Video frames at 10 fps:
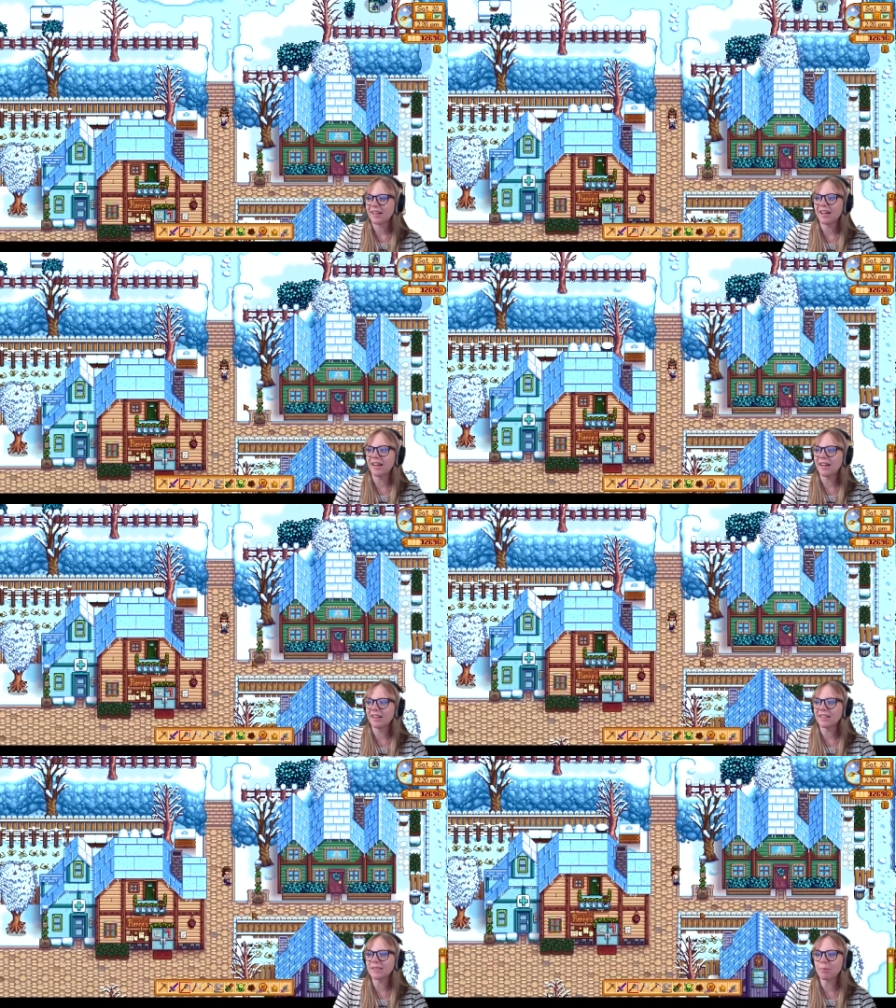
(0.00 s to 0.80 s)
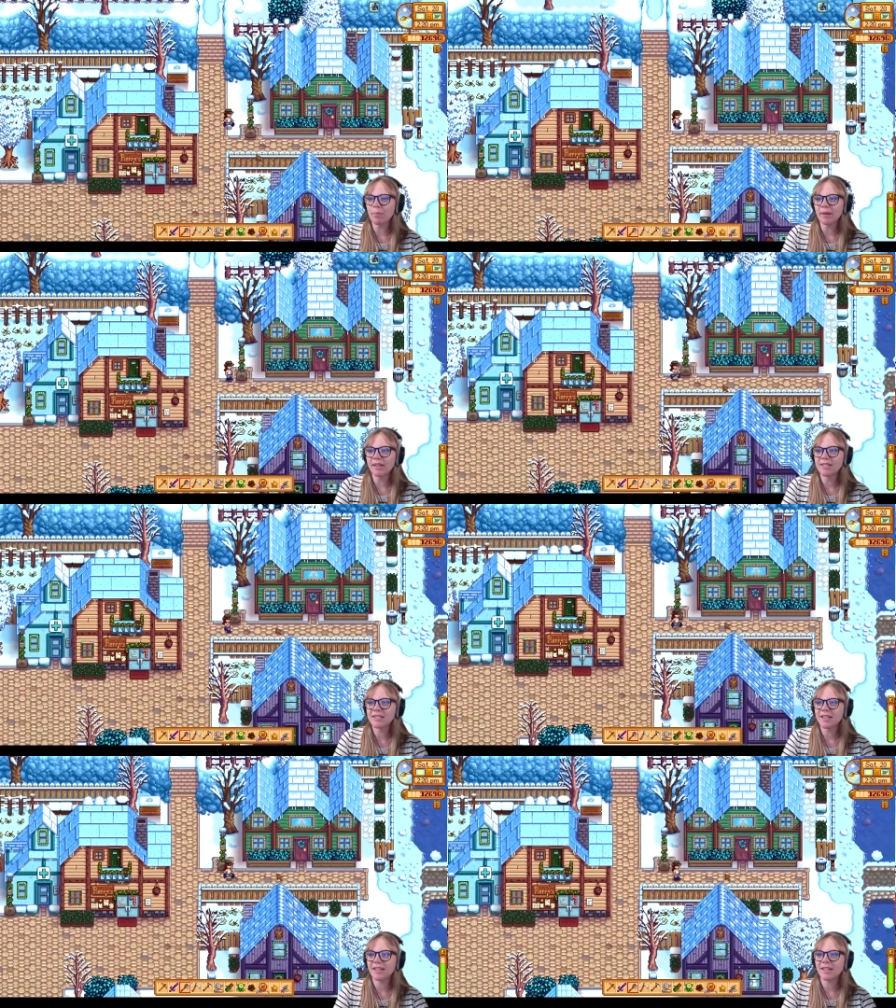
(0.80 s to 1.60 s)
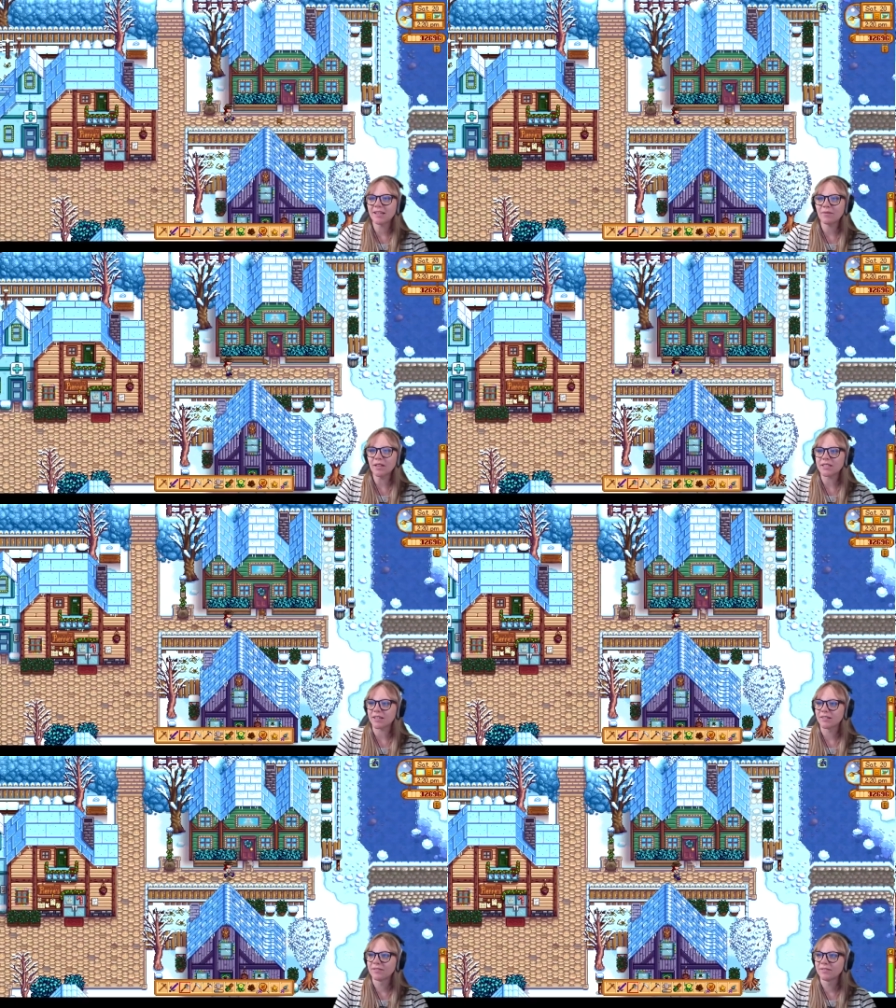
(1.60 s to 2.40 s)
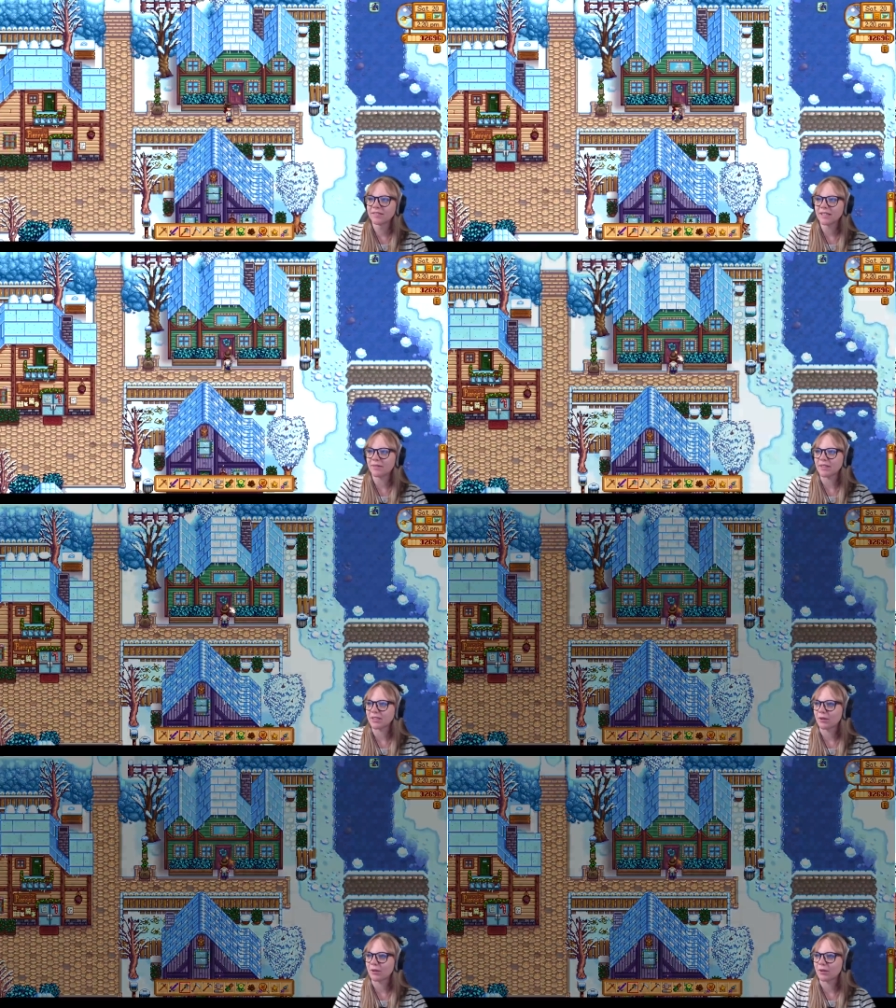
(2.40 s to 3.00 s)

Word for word: Uh, let's pop in and see Victor. See if he's